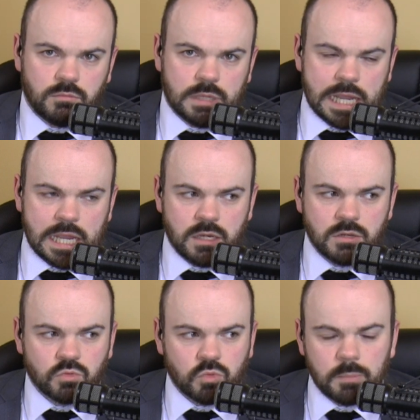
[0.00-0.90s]

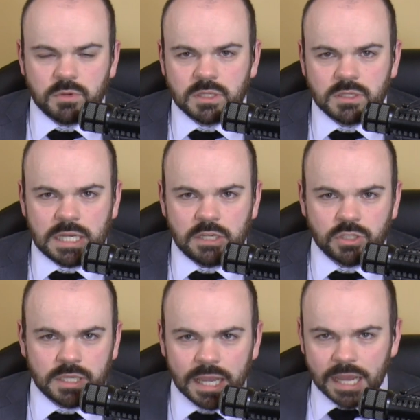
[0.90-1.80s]
And
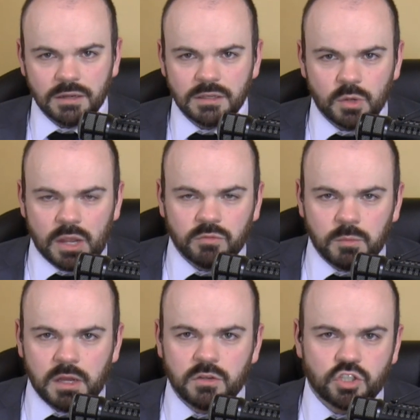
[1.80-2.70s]
representation. Again, you have the
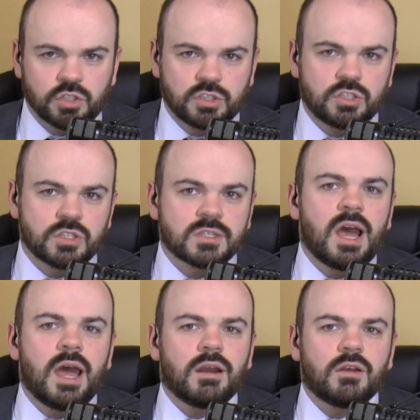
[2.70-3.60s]
modern church does
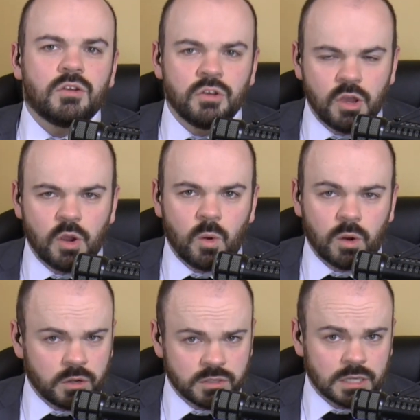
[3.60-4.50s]
not know
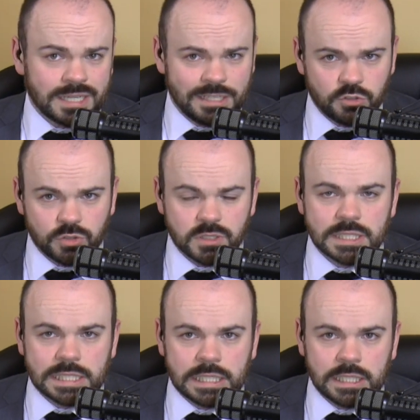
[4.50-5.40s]
or is not
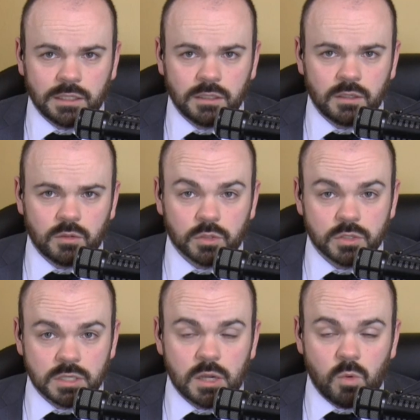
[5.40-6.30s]
interested in or
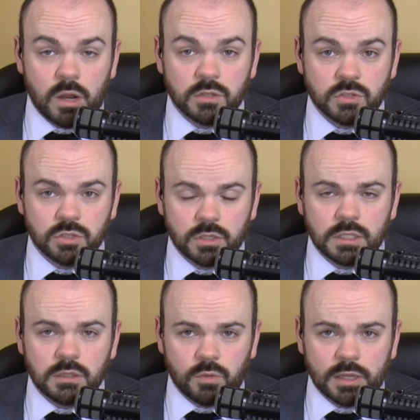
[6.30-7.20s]
does not want to
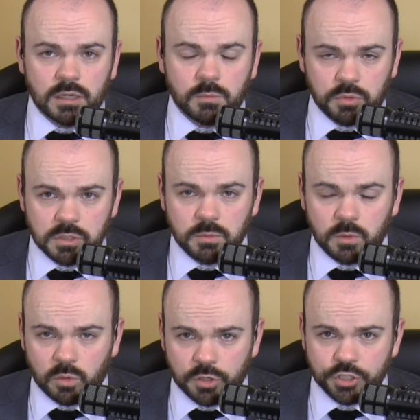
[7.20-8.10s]
study the regulative principle of
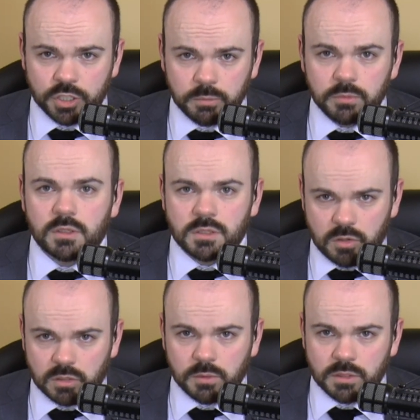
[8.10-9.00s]
worship, as
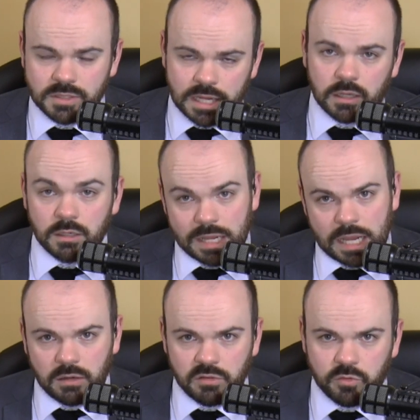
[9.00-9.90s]
talked about in the second
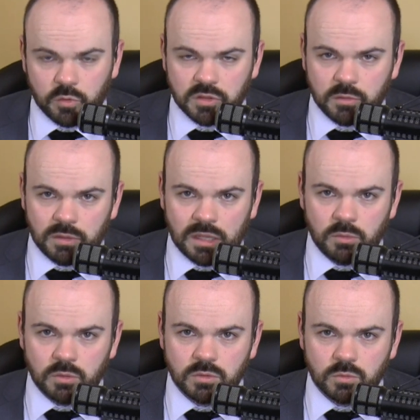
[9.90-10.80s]
and the fourth
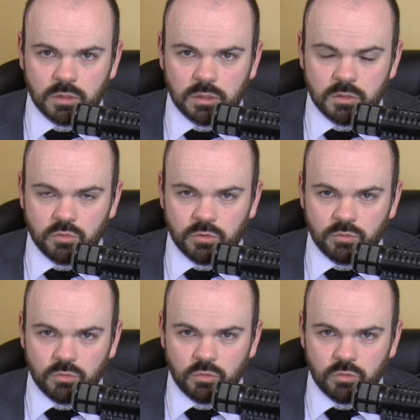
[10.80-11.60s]
commandment, when